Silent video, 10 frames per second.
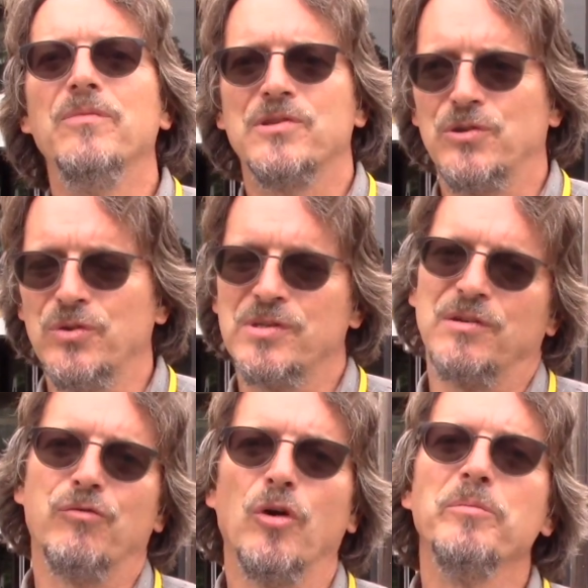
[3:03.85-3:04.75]
students
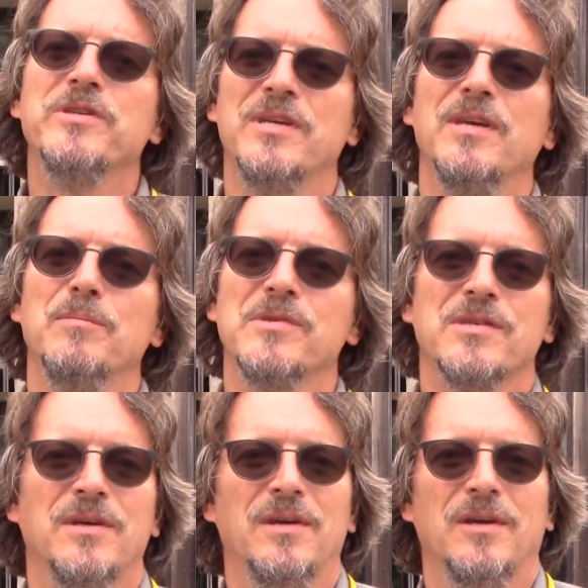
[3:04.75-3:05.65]
to form
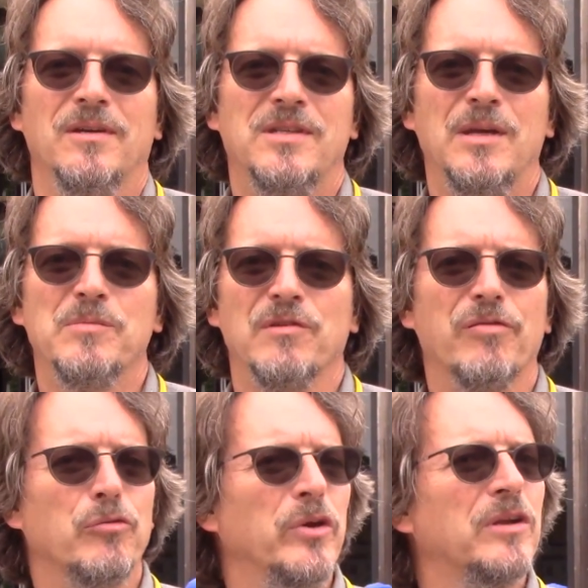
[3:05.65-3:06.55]
teams of
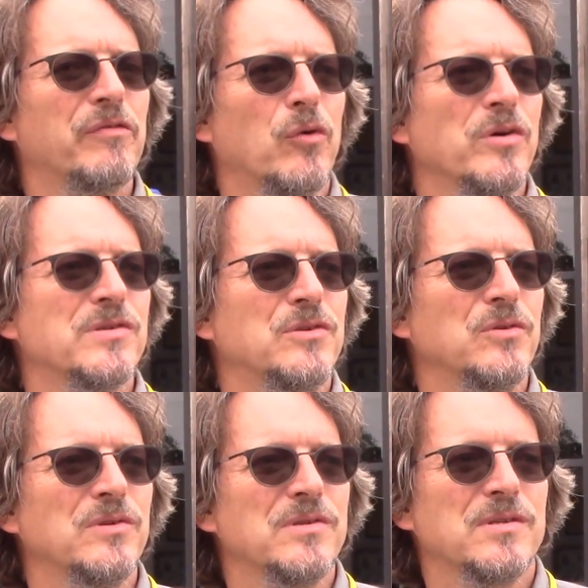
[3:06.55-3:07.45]
3 to 4
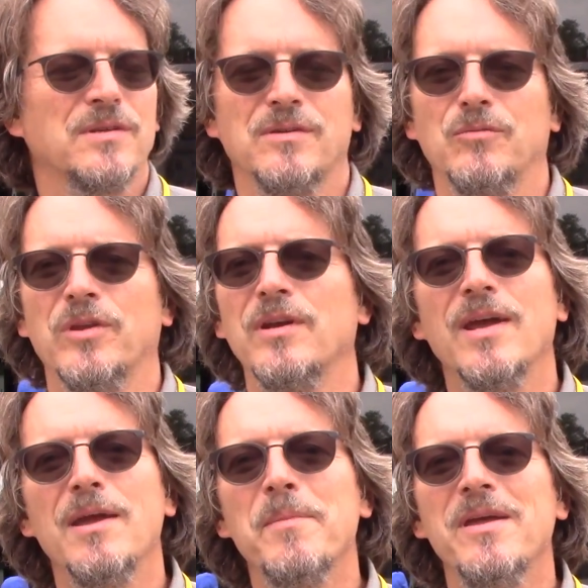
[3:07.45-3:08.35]
students with a
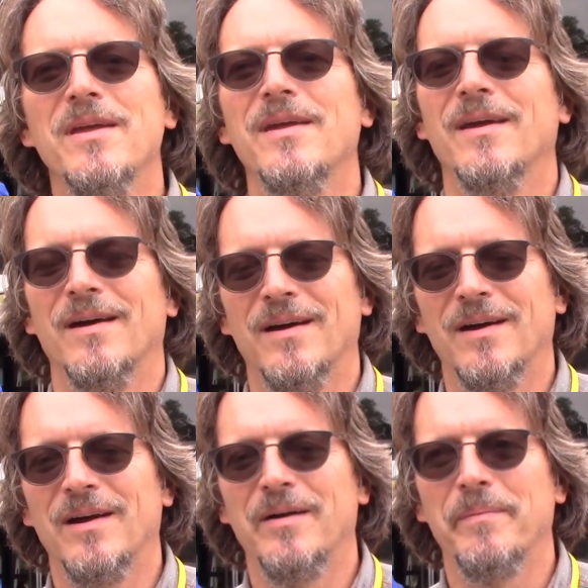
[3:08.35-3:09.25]
name.
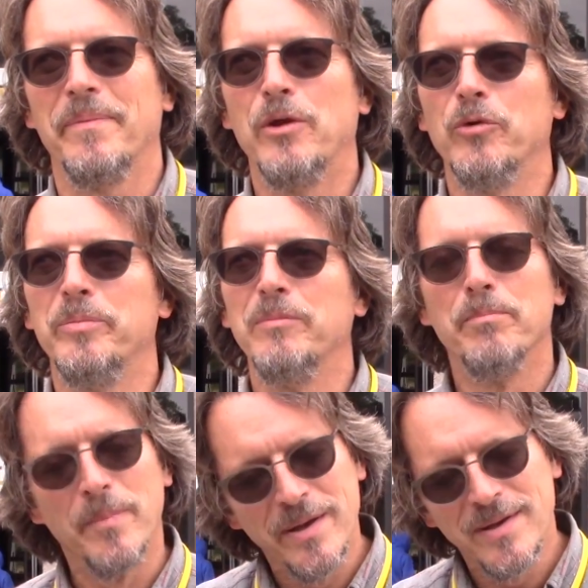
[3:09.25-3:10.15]
It will be
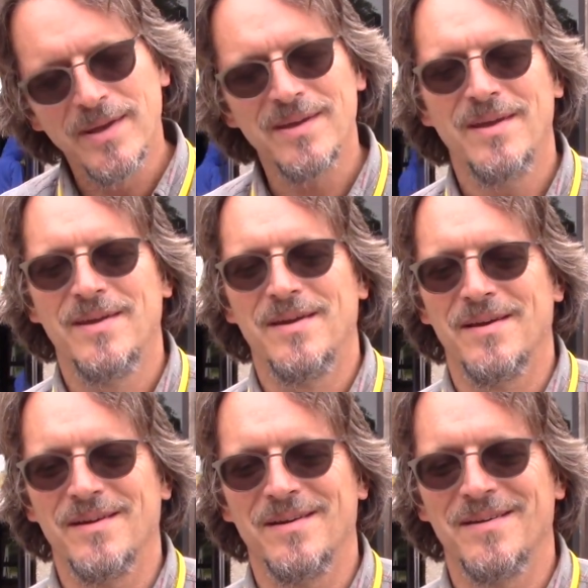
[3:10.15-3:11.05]
Monday,
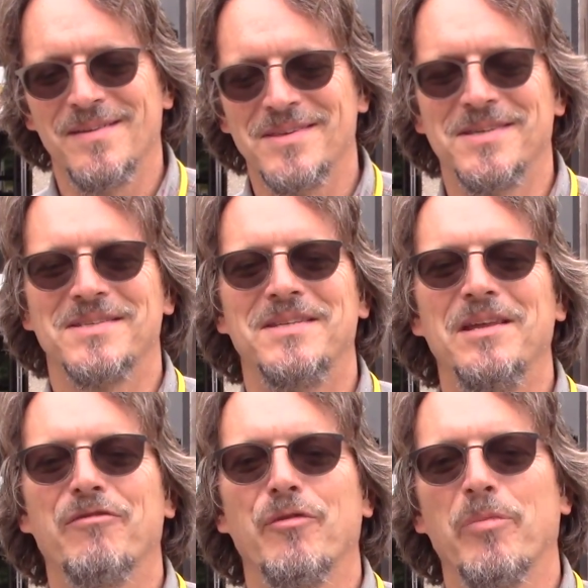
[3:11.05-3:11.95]
the
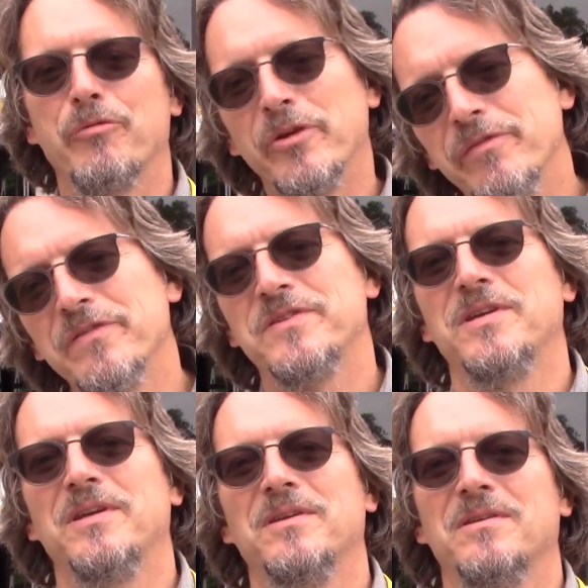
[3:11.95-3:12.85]
16th, from
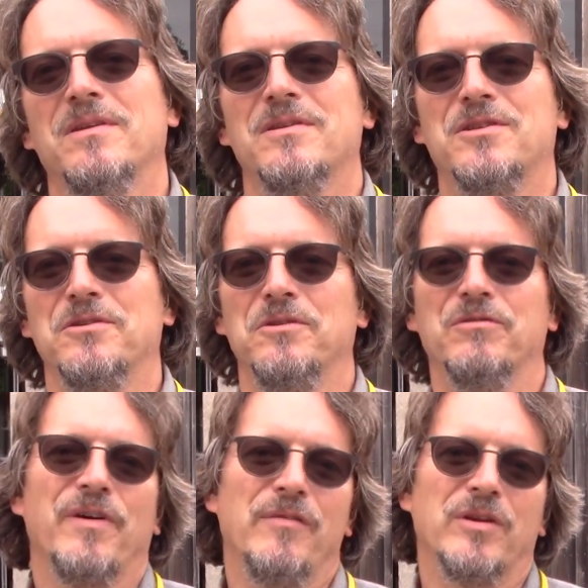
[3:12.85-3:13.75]
3:15 to
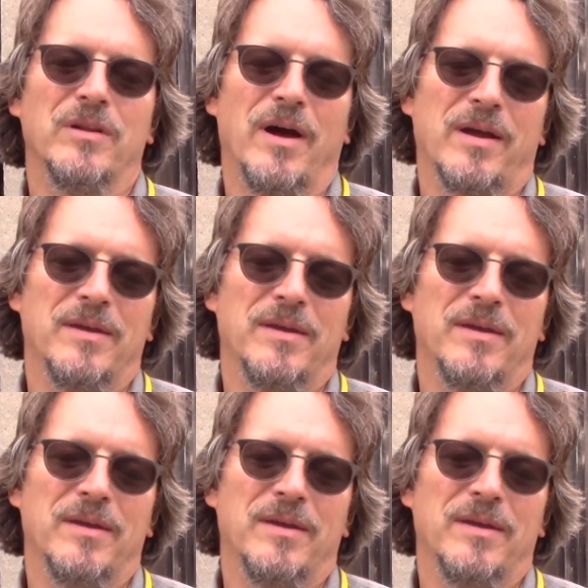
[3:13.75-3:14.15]
5 o'clock,